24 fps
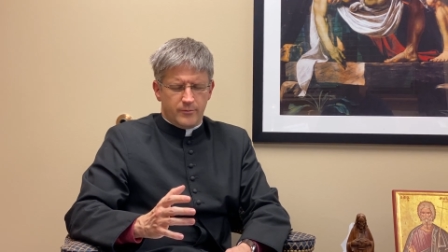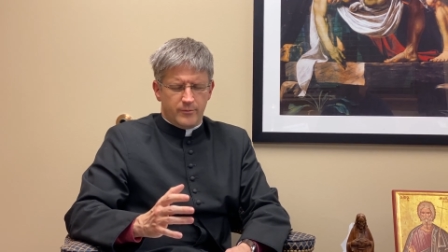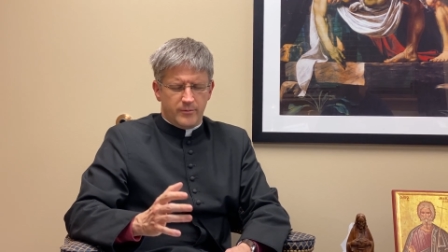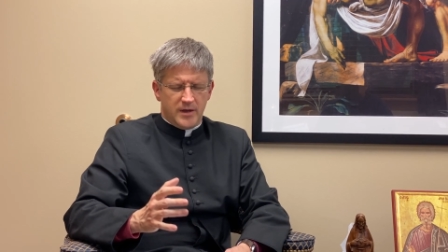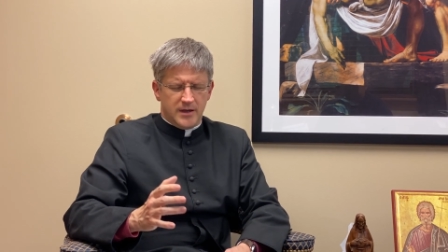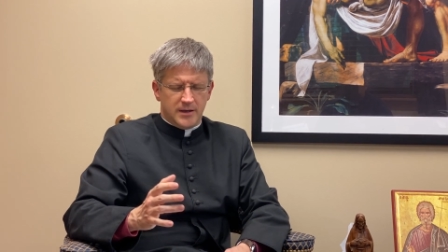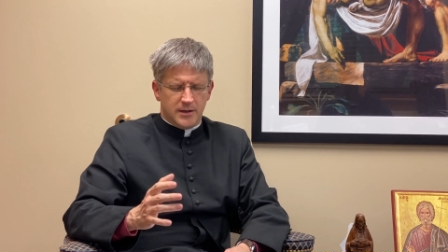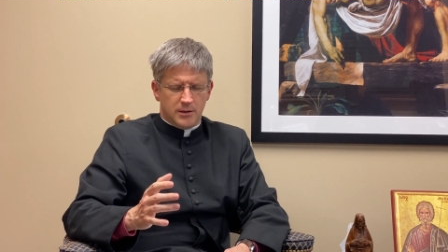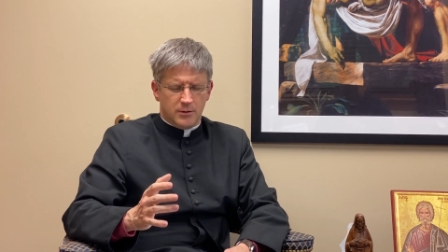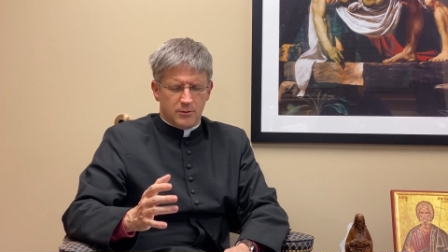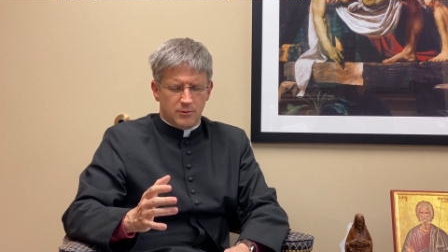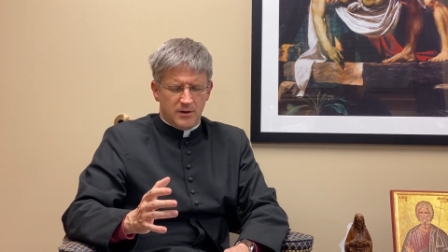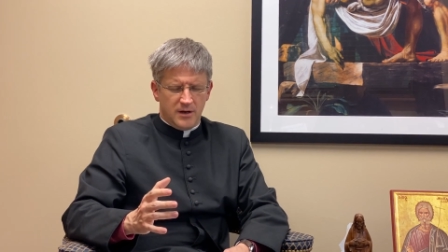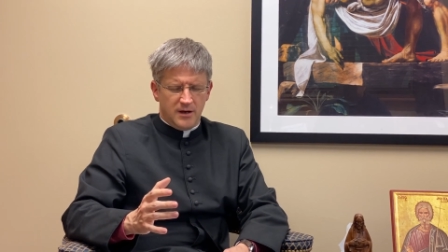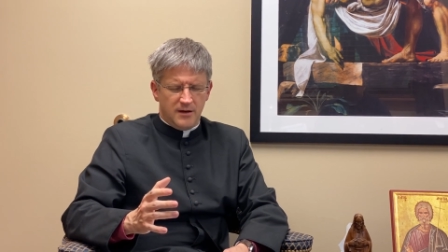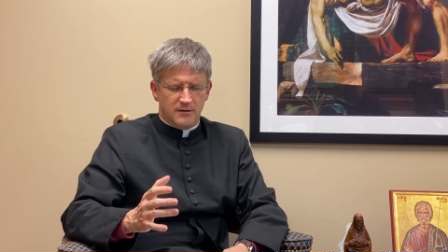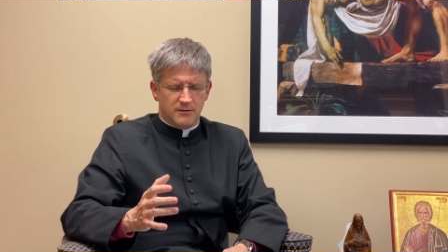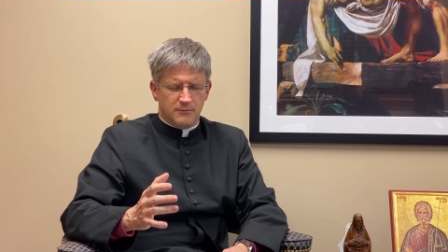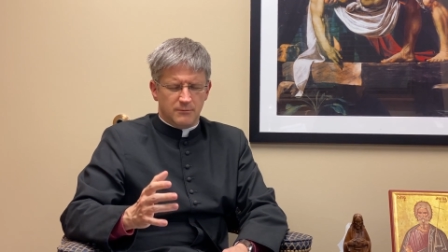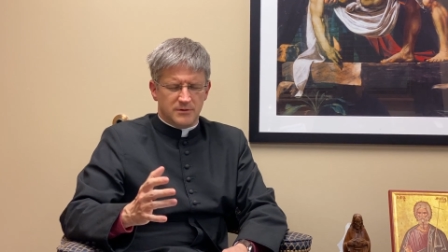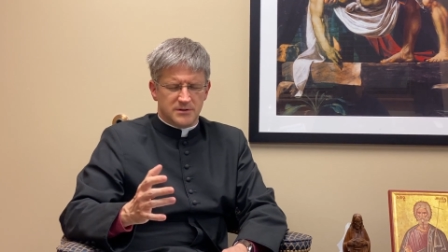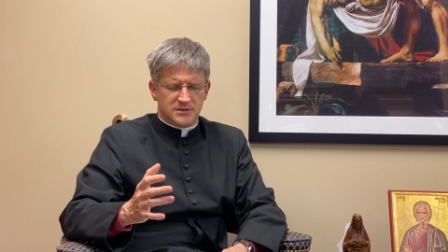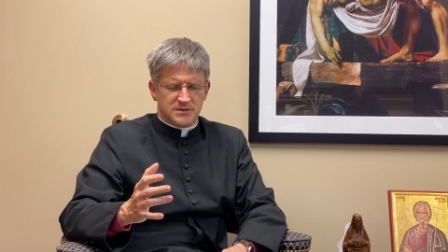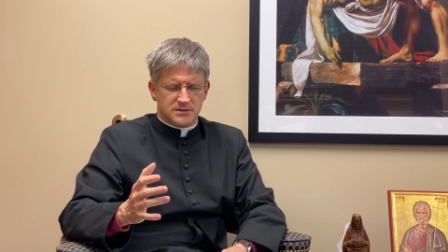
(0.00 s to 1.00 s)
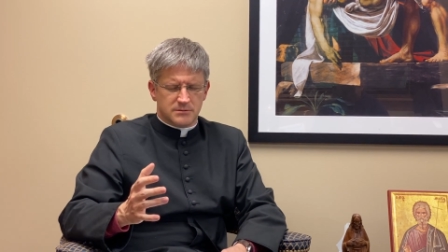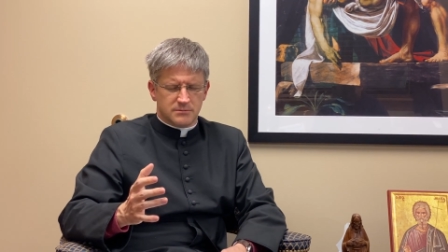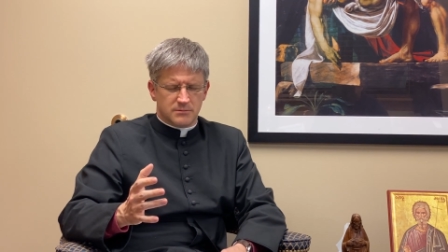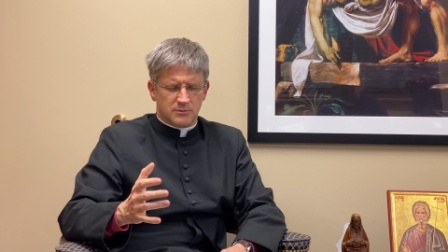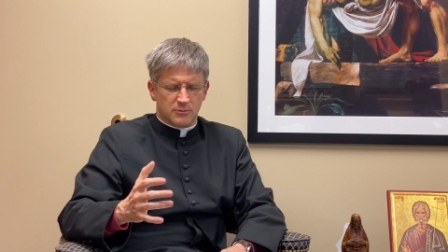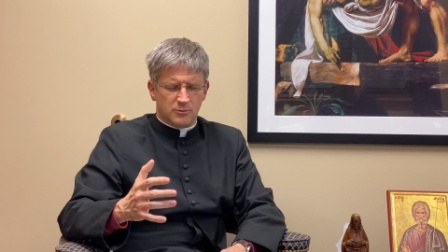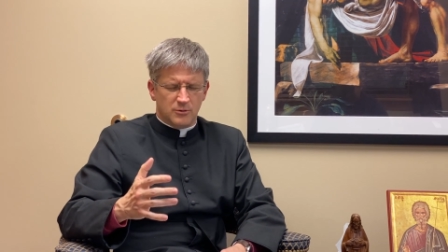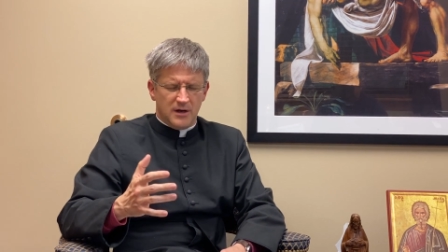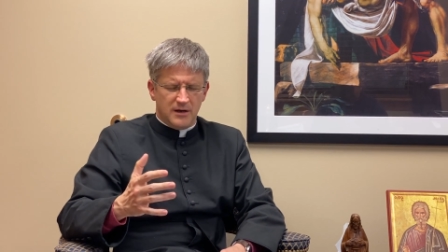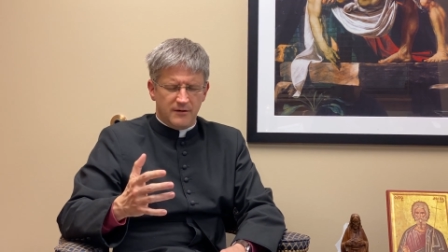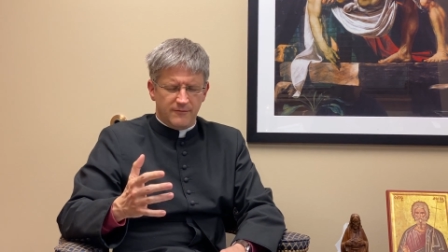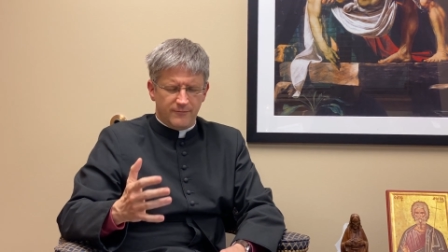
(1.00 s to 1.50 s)
make a great res
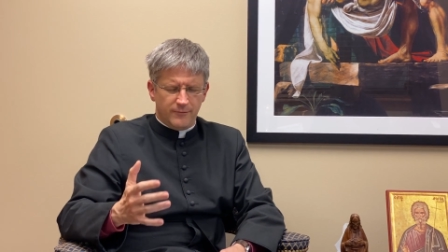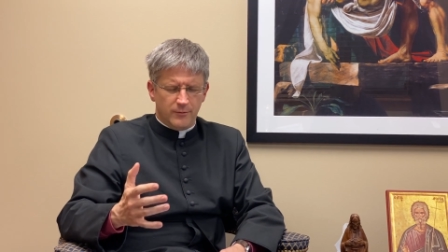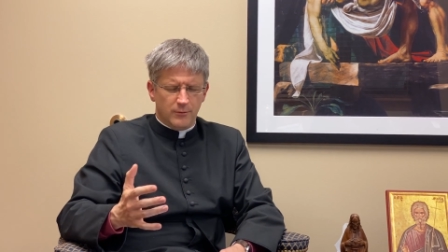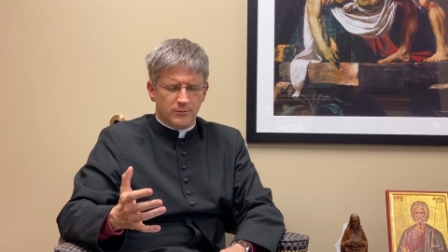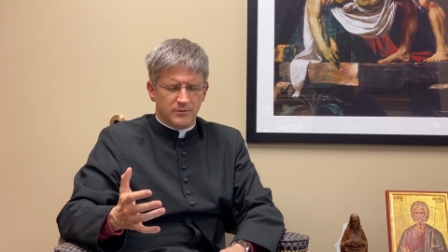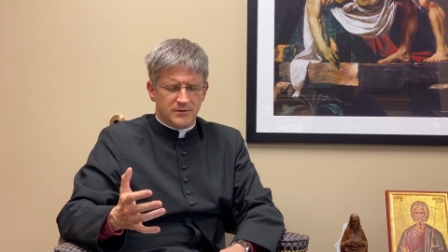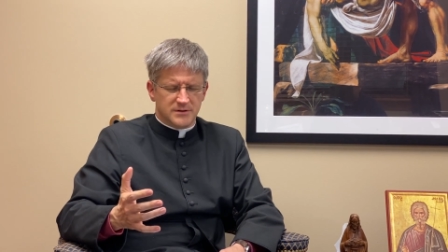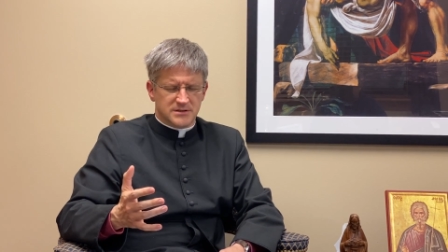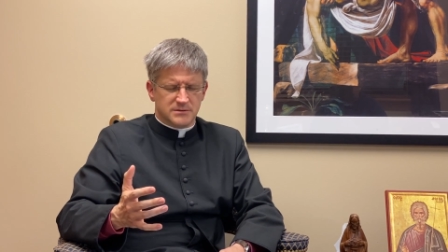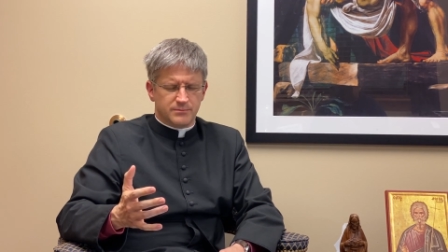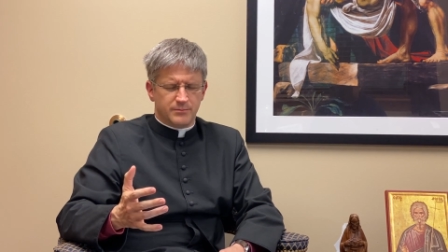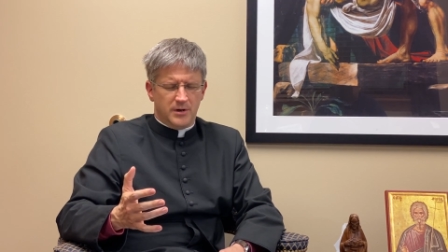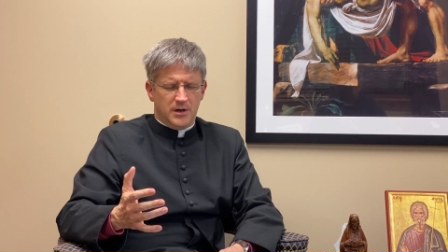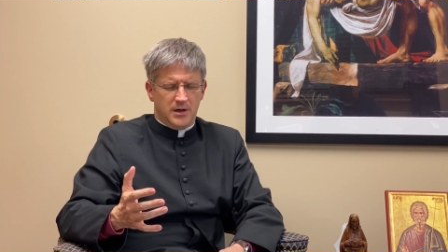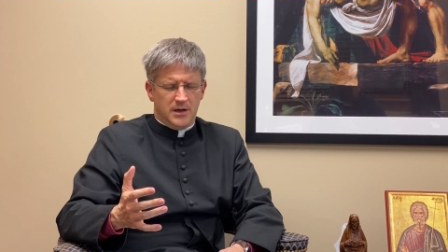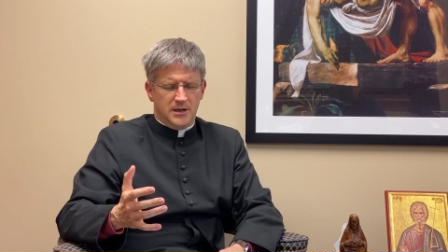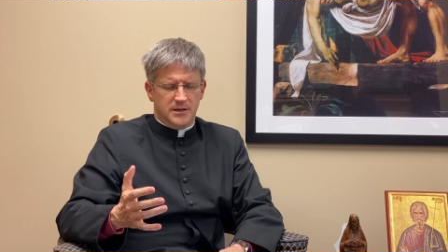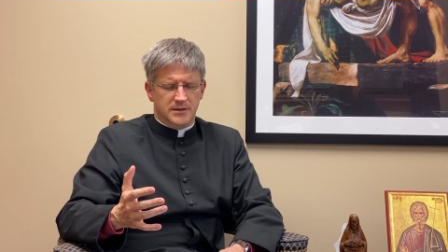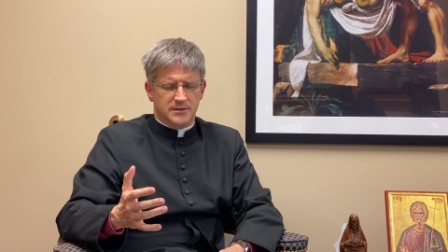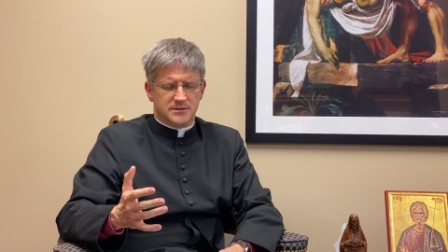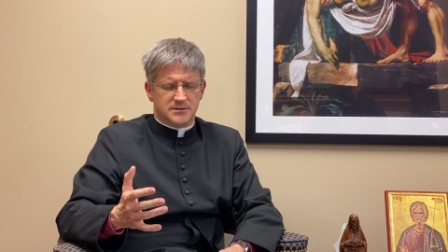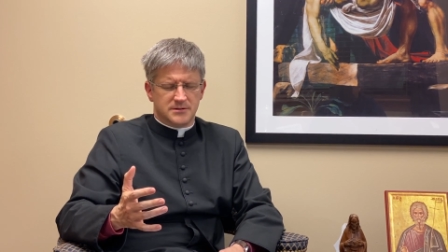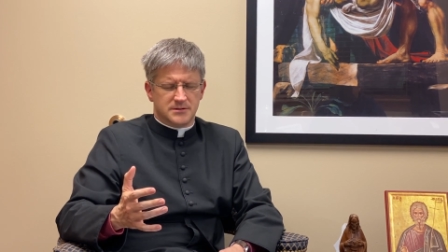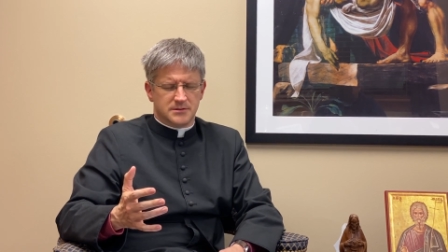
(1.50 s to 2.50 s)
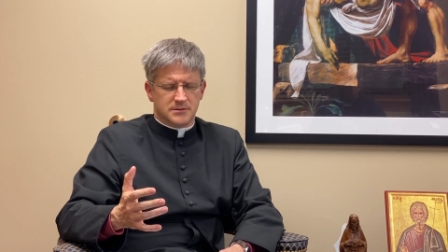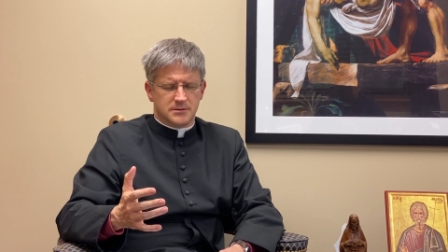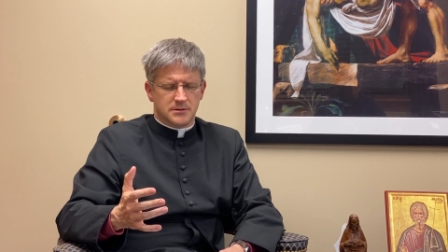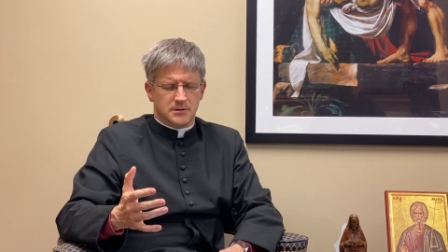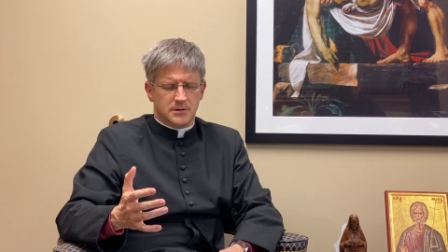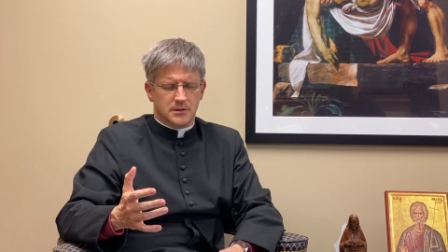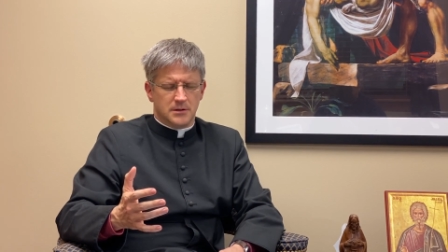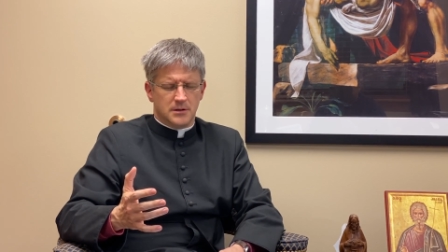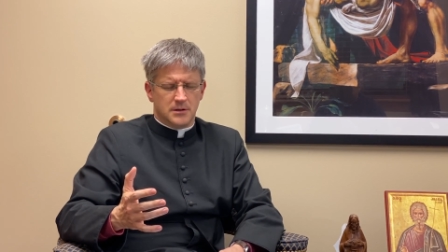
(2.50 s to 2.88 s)
grateful response